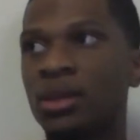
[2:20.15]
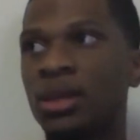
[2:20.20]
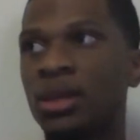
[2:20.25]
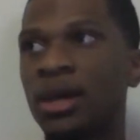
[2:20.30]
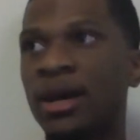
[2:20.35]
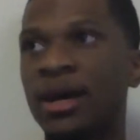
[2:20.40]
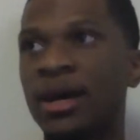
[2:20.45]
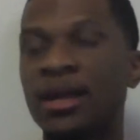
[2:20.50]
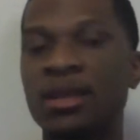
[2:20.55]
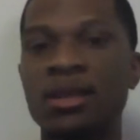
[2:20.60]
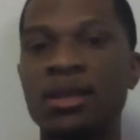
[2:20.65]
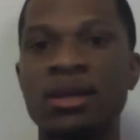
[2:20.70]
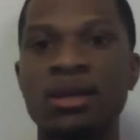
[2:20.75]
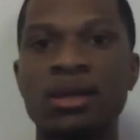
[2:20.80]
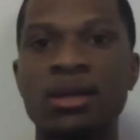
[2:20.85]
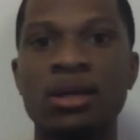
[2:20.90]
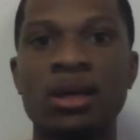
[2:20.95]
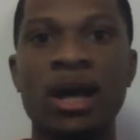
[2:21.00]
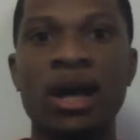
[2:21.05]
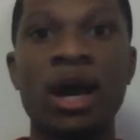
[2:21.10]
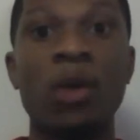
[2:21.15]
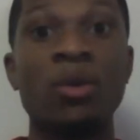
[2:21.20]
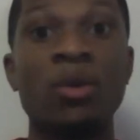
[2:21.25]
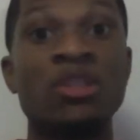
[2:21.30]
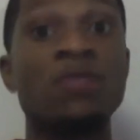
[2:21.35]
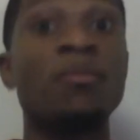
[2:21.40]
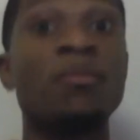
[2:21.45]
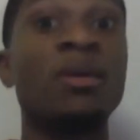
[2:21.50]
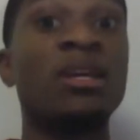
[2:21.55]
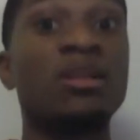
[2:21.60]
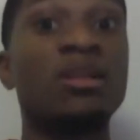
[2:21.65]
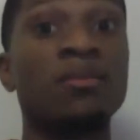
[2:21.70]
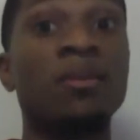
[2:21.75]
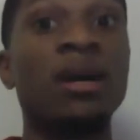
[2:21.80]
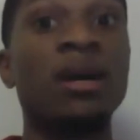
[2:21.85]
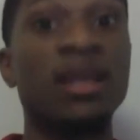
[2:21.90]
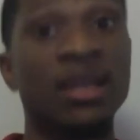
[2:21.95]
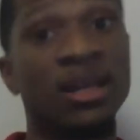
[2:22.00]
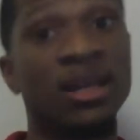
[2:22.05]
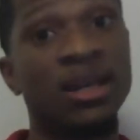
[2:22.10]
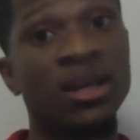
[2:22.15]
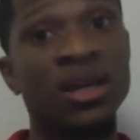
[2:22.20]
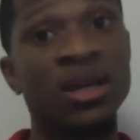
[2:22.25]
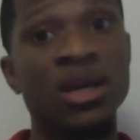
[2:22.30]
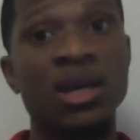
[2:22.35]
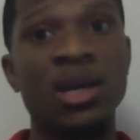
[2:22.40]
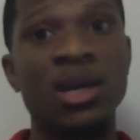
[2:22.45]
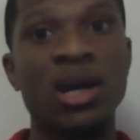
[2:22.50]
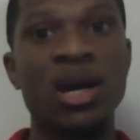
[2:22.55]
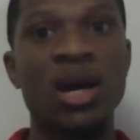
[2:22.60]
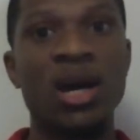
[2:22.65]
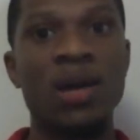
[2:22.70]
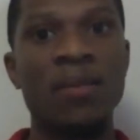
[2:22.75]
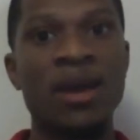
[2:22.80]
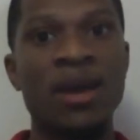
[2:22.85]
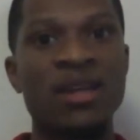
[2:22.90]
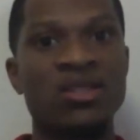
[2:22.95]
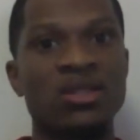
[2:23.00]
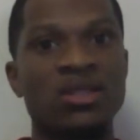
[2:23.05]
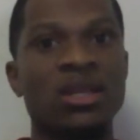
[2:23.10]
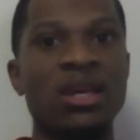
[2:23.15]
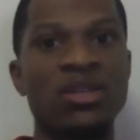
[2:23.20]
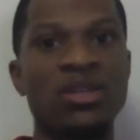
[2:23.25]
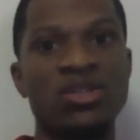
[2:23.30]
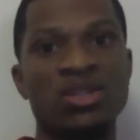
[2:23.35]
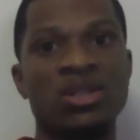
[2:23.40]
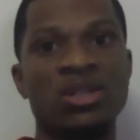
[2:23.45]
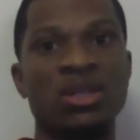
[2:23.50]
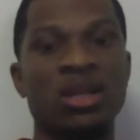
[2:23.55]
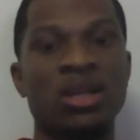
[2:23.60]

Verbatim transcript: uh, the, how we spend money um, as a nation